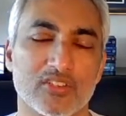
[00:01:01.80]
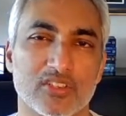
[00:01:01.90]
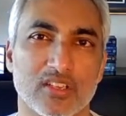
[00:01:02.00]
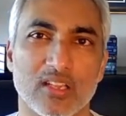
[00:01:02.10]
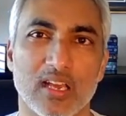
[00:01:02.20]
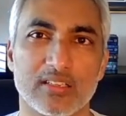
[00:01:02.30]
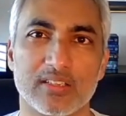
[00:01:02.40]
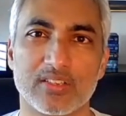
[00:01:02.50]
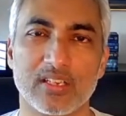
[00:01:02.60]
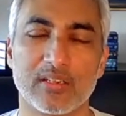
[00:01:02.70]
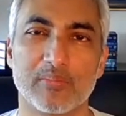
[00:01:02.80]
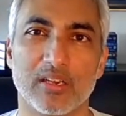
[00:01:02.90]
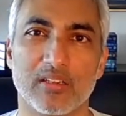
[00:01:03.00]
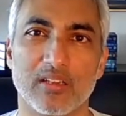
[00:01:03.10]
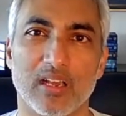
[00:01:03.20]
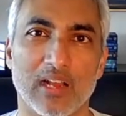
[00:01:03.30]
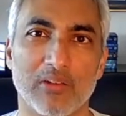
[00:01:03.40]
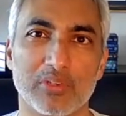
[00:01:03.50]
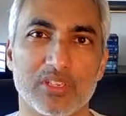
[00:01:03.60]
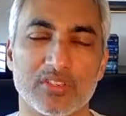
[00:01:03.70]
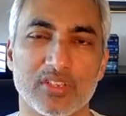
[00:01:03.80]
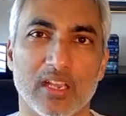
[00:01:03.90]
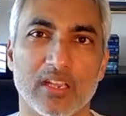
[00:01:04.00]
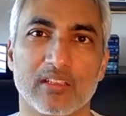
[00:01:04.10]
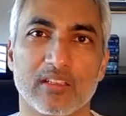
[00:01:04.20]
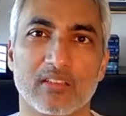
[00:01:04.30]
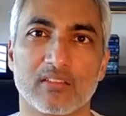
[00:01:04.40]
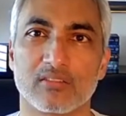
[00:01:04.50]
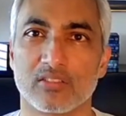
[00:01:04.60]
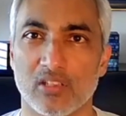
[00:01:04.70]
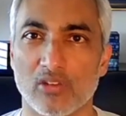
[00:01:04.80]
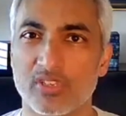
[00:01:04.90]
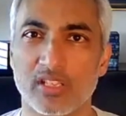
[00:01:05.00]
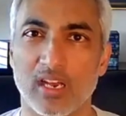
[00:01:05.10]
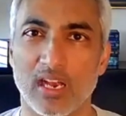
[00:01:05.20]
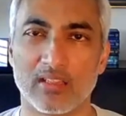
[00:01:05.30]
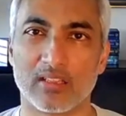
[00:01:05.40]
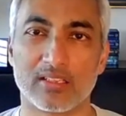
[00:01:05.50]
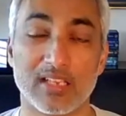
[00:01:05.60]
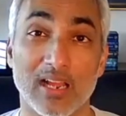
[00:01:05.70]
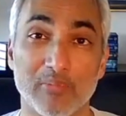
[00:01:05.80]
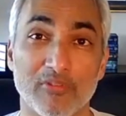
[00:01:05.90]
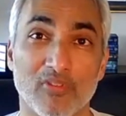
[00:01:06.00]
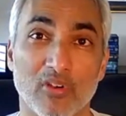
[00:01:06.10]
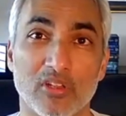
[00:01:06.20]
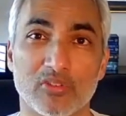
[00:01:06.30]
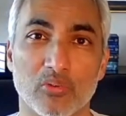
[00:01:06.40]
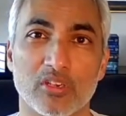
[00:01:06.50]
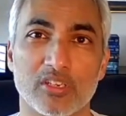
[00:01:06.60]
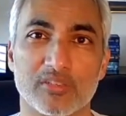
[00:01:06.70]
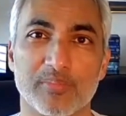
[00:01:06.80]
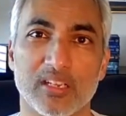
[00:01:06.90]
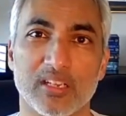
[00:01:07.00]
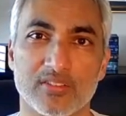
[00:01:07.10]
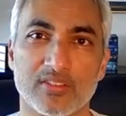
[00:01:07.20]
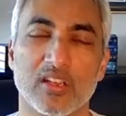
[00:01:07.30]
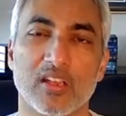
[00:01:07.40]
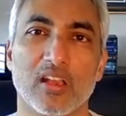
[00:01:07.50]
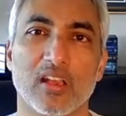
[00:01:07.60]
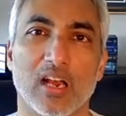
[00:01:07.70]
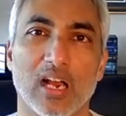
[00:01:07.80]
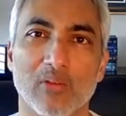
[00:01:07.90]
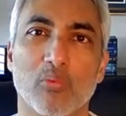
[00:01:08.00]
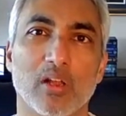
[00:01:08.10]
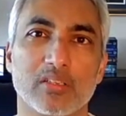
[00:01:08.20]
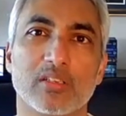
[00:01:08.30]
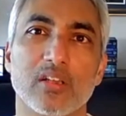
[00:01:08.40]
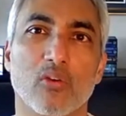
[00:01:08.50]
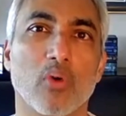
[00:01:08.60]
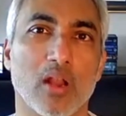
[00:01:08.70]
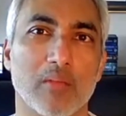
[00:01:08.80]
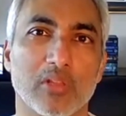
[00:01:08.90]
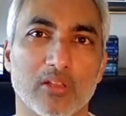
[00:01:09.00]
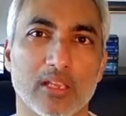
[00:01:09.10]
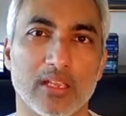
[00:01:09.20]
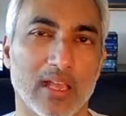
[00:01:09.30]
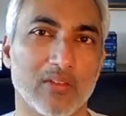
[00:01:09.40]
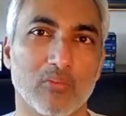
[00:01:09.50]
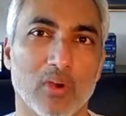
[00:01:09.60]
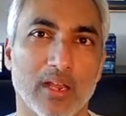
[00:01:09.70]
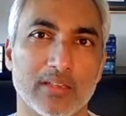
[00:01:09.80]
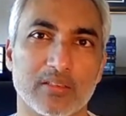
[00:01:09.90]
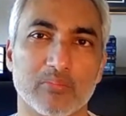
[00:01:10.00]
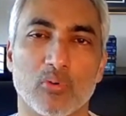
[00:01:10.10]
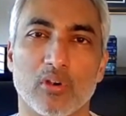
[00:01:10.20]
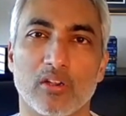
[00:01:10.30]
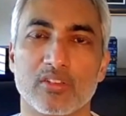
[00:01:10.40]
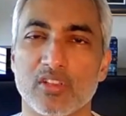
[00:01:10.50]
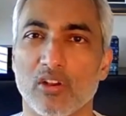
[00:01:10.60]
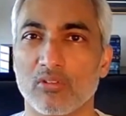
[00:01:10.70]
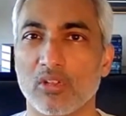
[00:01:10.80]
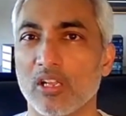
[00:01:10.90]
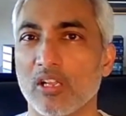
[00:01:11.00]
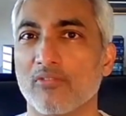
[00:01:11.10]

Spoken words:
there's just a lot to see, but I would just say go see the Highlands. I prefer a tour just because I want to know what I'm looking at and why it's important. So,